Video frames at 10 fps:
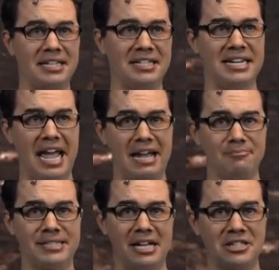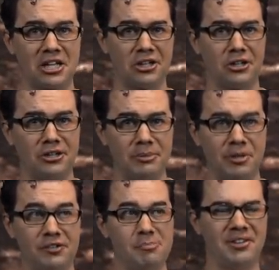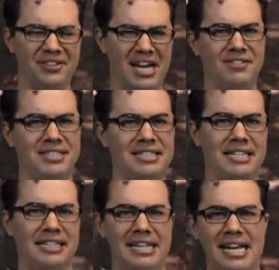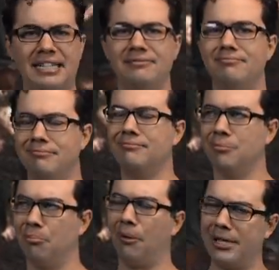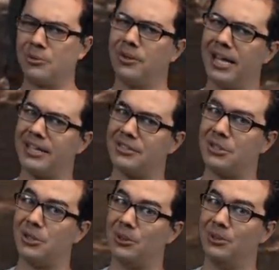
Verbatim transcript: the name sounds like a girly movie, but if you haven't seen it yet, boys will like it too.